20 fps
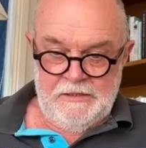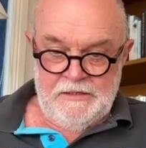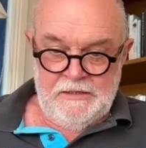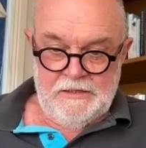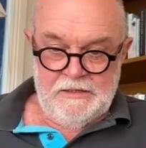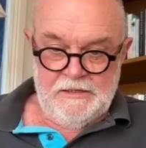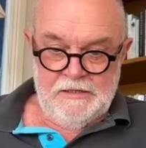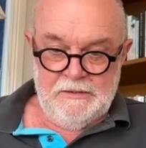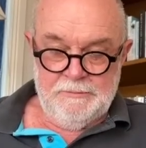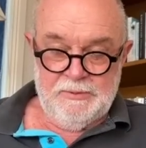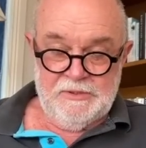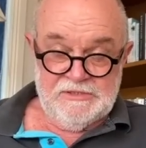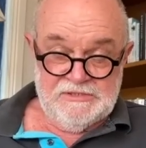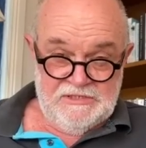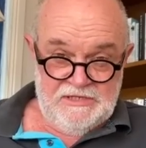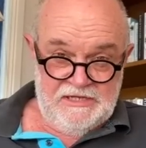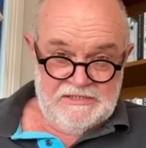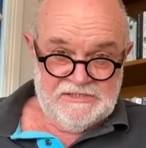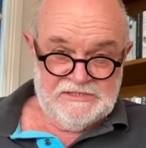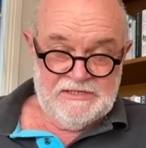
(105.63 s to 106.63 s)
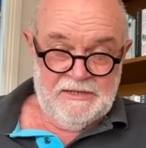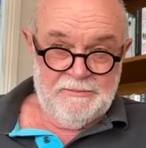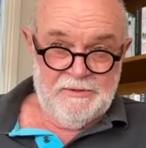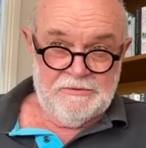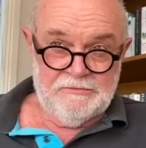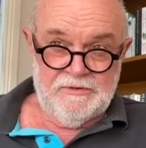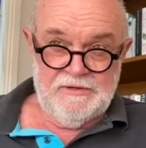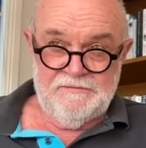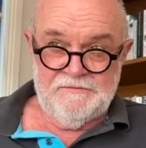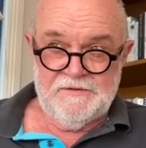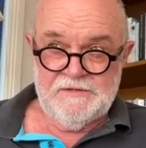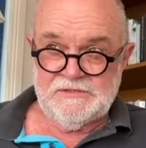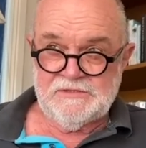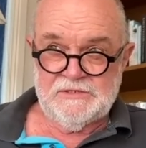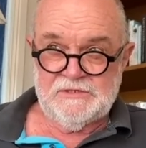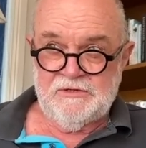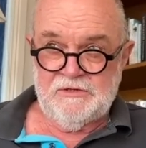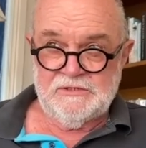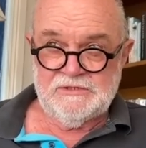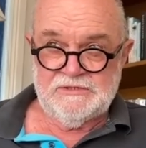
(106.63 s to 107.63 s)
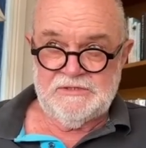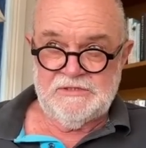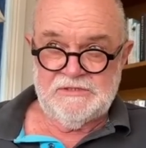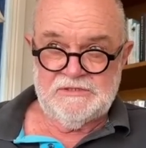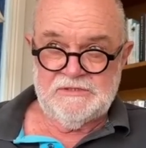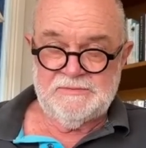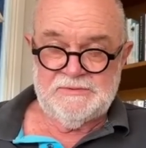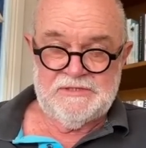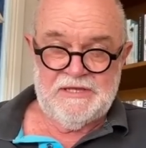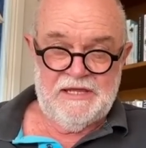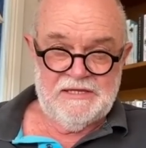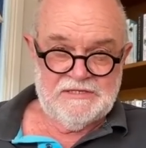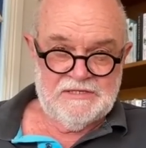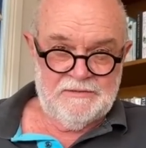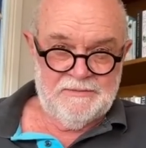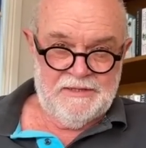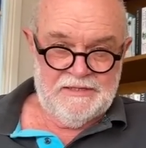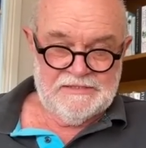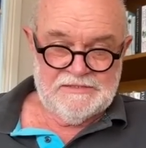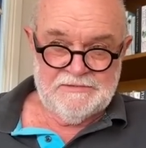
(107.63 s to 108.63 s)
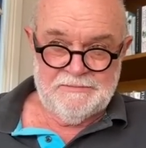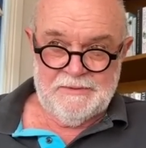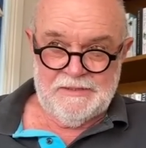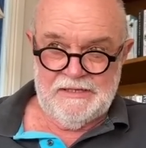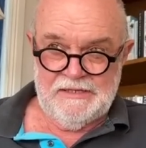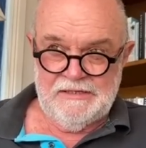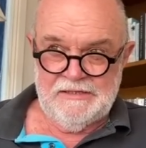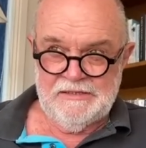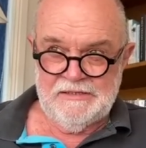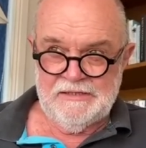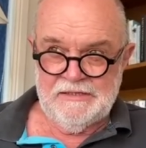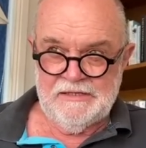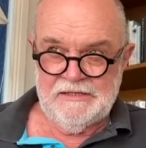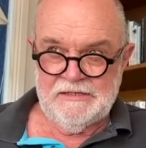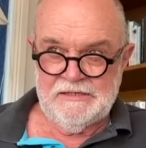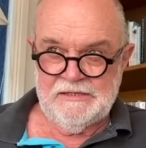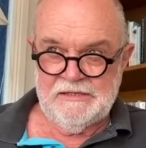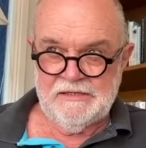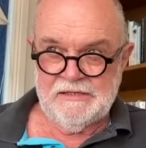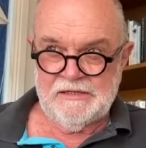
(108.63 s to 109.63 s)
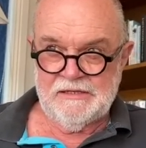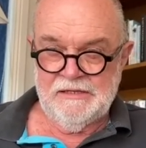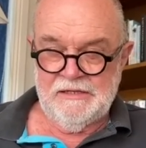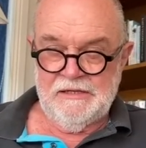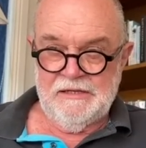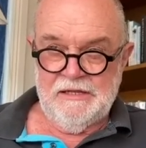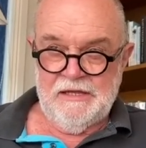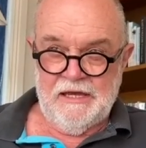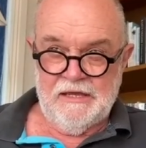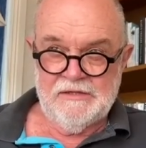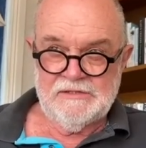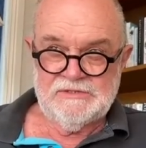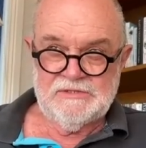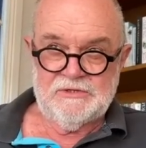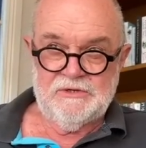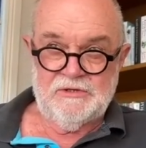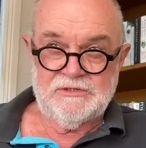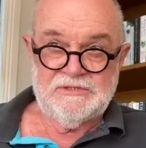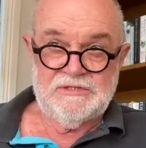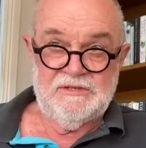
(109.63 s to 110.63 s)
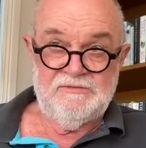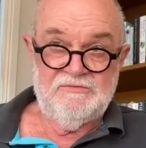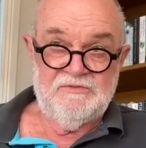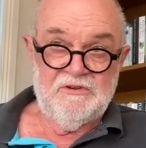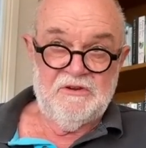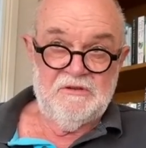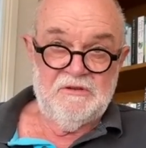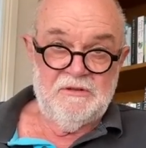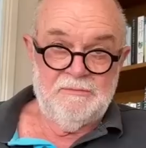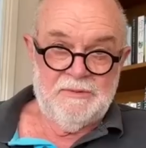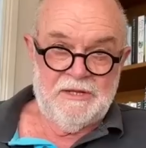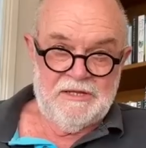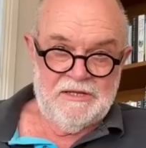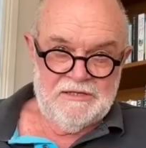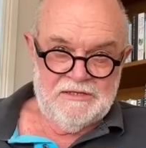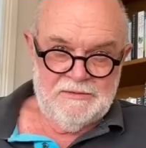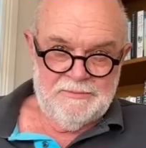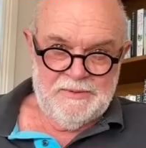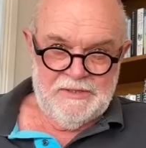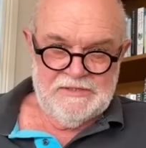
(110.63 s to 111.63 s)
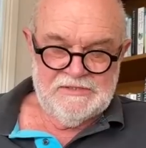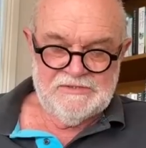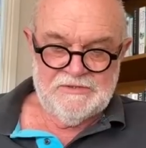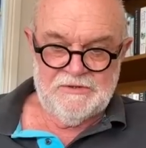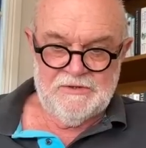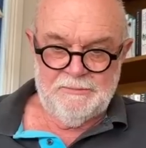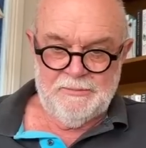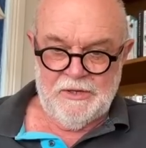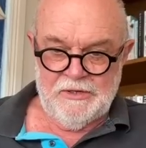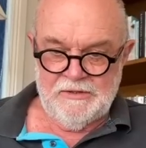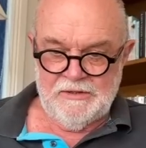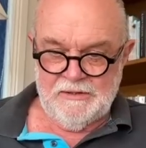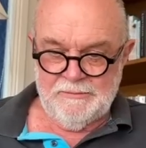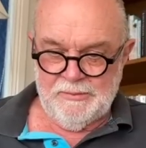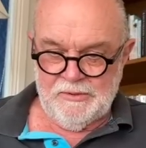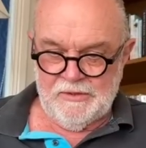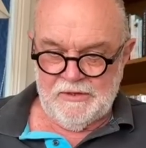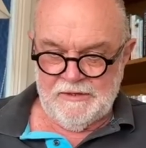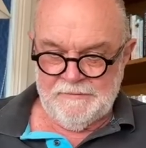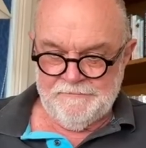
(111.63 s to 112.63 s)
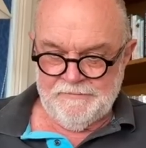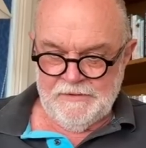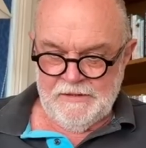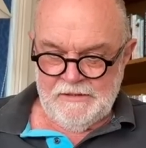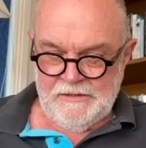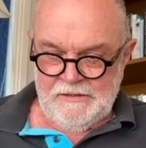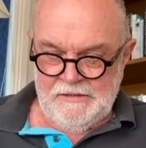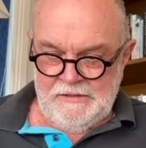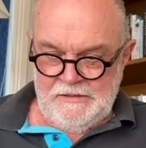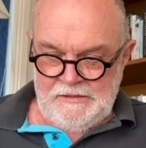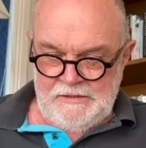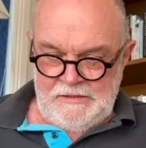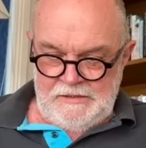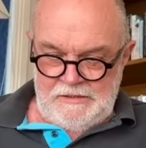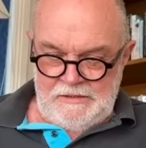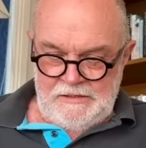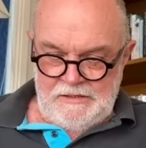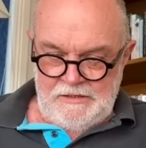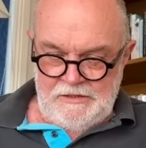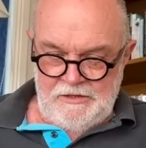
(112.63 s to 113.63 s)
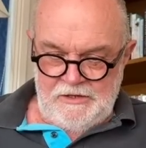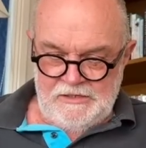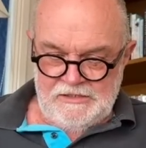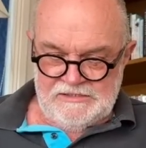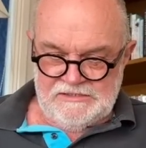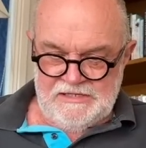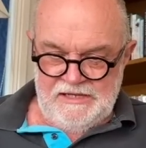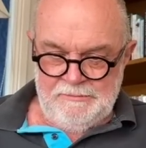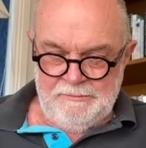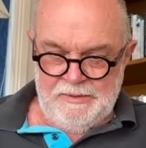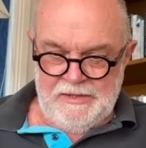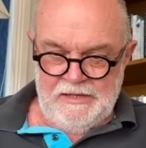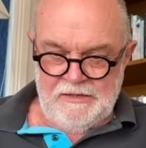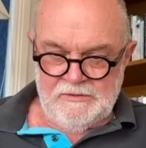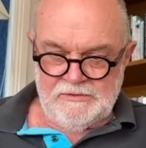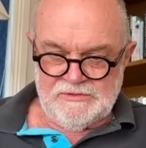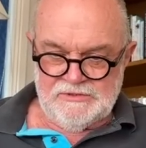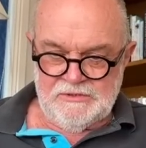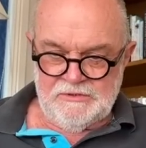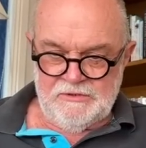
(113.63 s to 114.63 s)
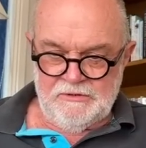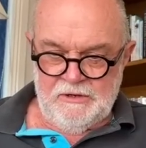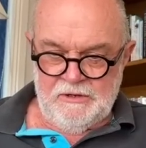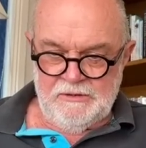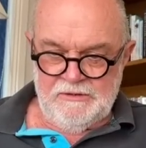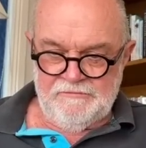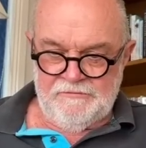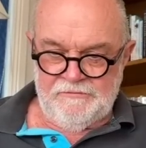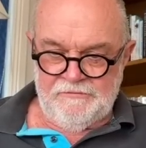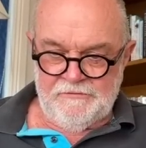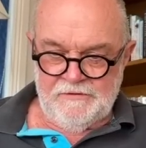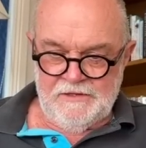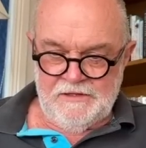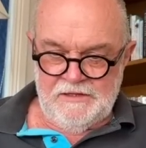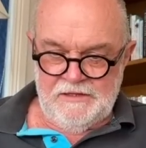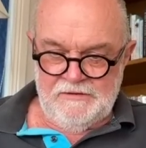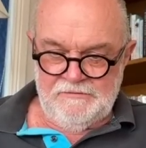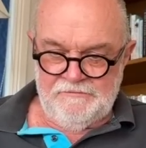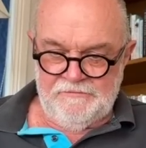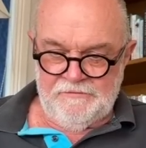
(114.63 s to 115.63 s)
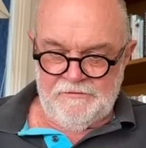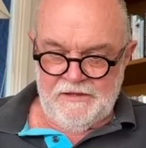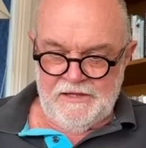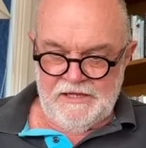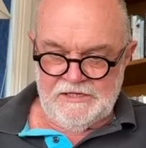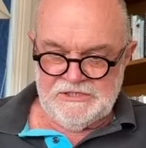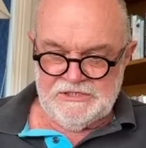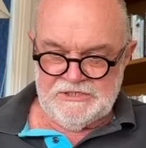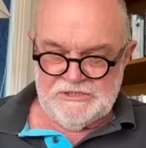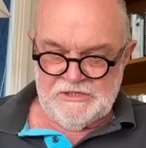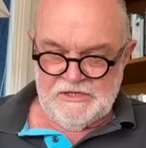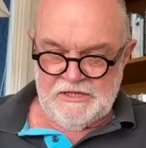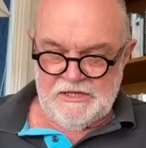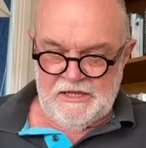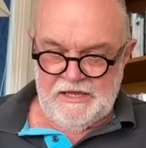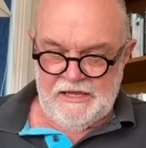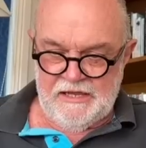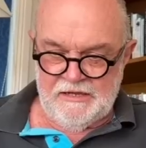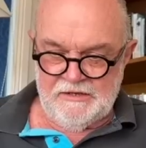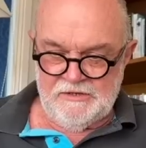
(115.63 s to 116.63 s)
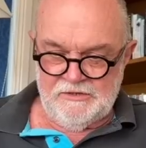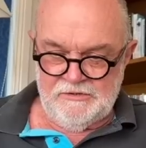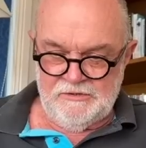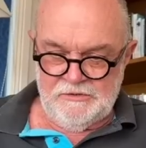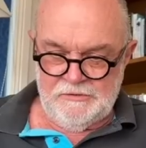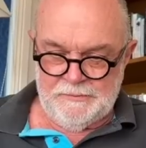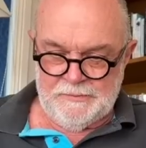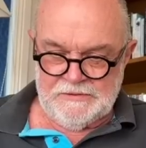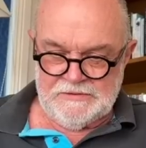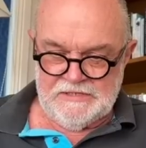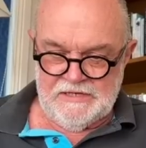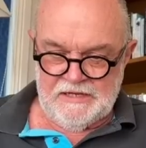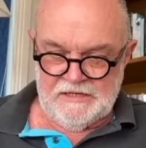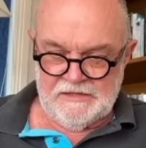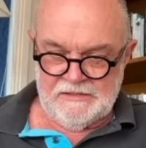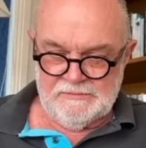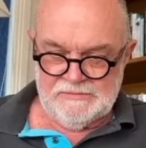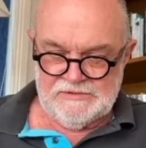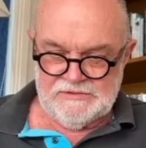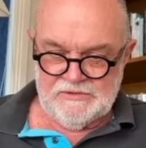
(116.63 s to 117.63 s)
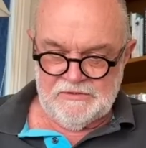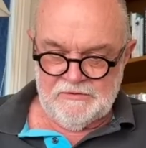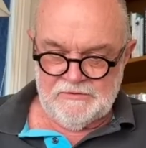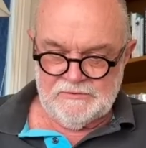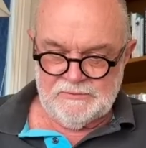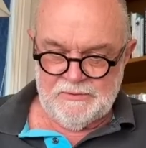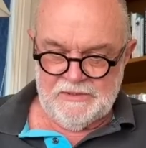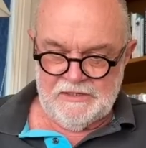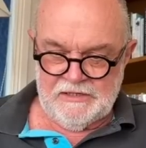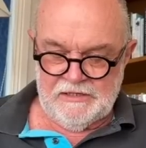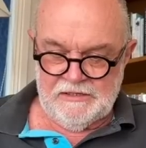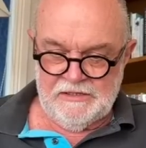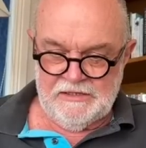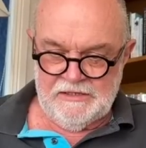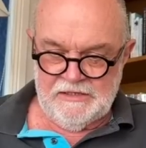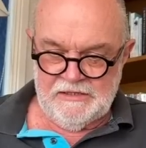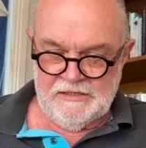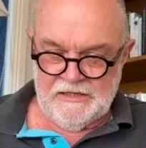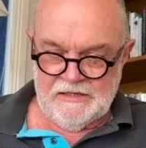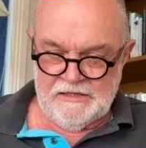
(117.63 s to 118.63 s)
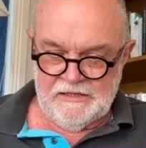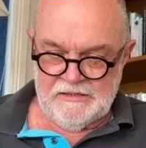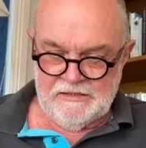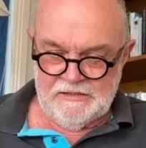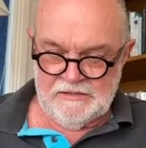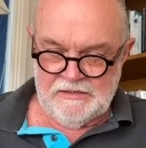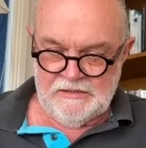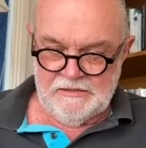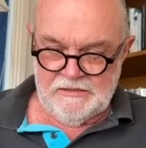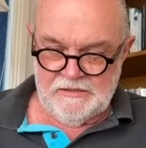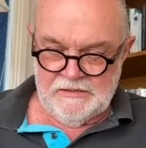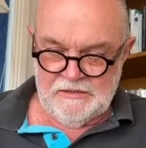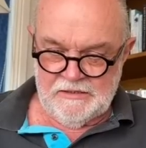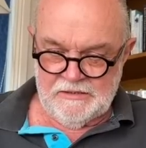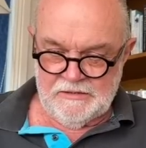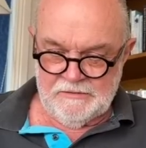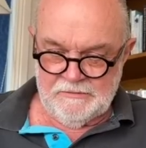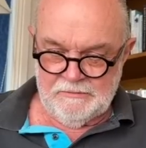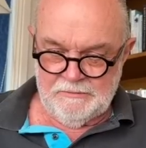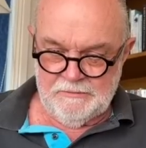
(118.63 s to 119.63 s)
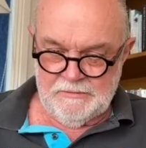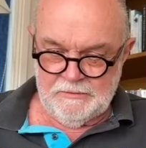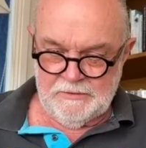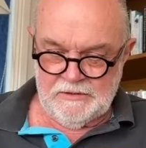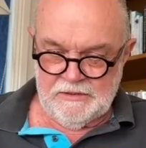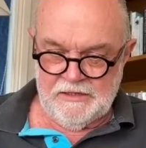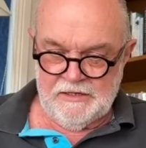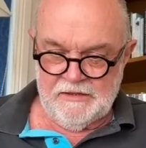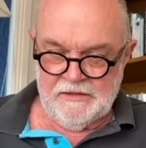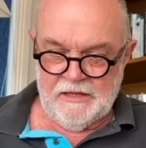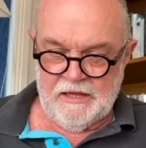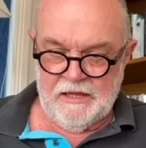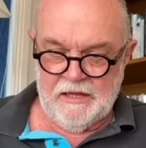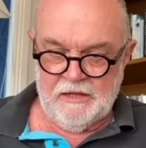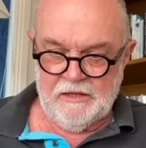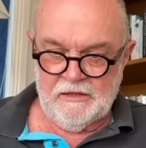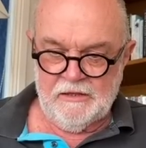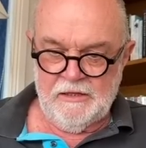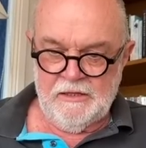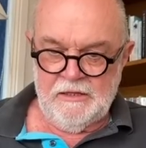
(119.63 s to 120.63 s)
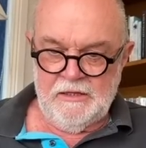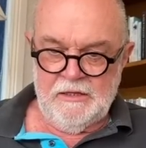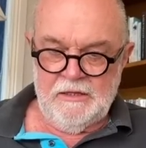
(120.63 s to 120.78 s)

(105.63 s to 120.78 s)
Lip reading: Because yes, some of the refits are costing substantial amounts of money, and others are costing very little money. It depends on the boat they buy. I understand barnacles can grow in flesh. How do you protect themselves when cleaning the hull?